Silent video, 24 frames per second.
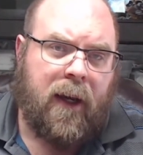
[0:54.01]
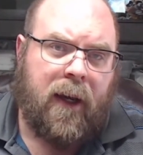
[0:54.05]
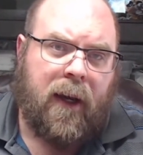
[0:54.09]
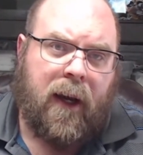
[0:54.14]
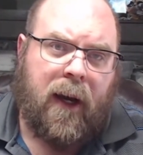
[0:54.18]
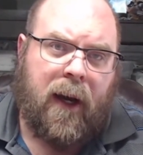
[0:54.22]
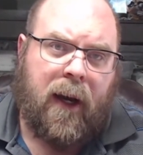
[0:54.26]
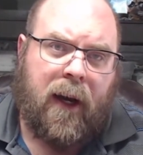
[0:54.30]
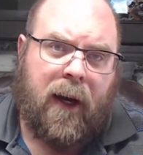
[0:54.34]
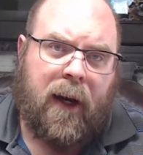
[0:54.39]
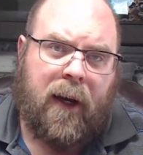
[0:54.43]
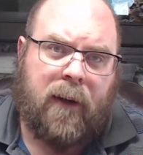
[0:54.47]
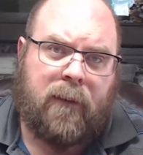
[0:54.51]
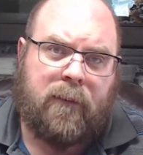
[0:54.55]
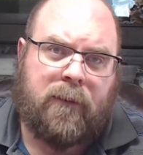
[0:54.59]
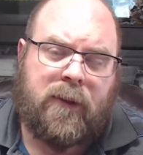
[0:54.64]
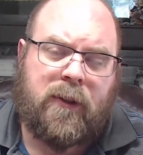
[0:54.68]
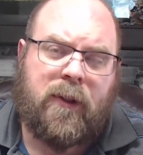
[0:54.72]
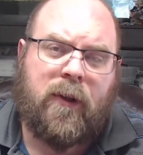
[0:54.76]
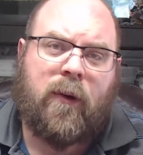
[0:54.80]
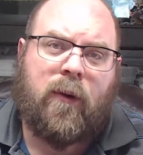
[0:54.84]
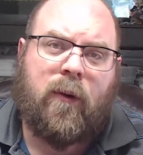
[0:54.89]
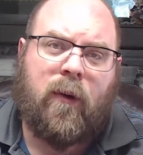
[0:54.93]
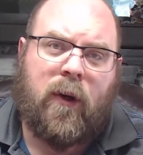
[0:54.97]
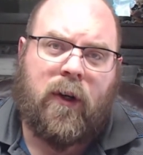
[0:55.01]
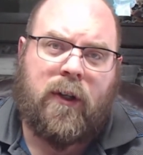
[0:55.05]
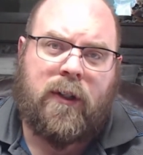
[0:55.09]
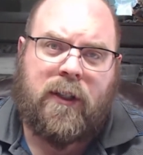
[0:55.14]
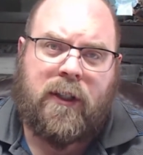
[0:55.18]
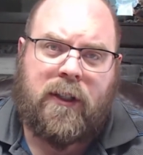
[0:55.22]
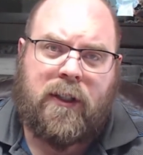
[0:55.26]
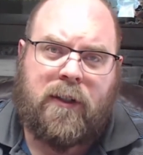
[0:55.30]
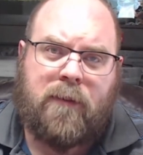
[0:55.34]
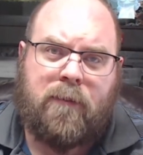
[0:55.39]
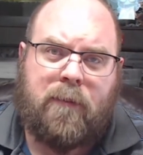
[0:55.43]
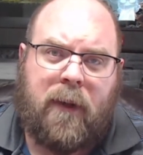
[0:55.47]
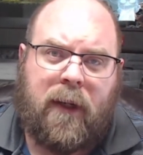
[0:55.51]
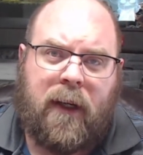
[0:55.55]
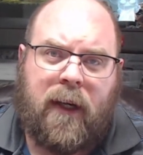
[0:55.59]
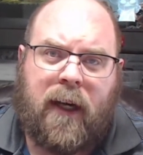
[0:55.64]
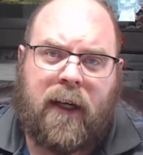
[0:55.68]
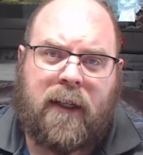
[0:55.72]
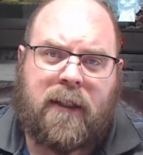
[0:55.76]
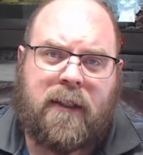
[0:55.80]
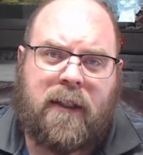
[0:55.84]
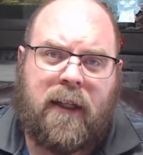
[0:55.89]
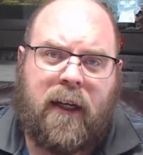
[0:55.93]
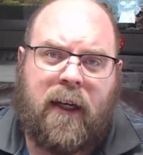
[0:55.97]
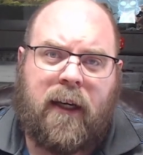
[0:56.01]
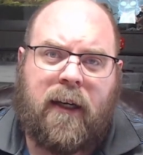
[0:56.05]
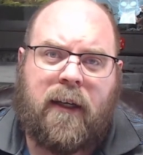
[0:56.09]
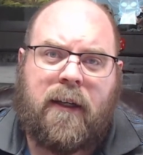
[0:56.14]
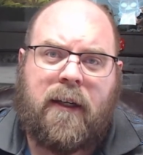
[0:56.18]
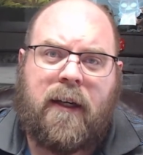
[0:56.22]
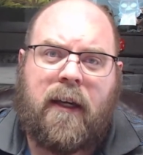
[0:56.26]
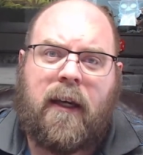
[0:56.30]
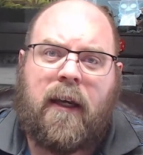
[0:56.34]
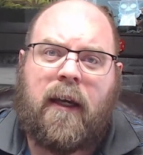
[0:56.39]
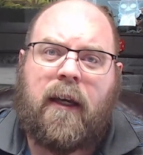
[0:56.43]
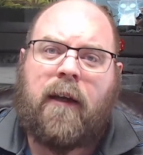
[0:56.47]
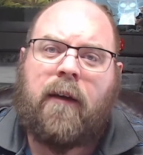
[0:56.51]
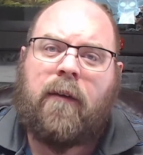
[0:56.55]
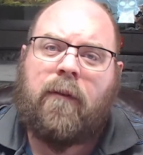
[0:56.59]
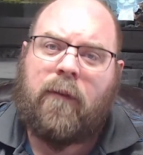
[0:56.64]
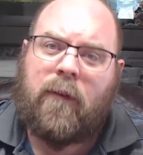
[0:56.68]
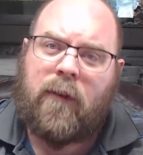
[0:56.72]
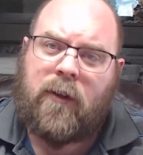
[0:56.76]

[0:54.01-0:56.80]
So of course this is BX D&D.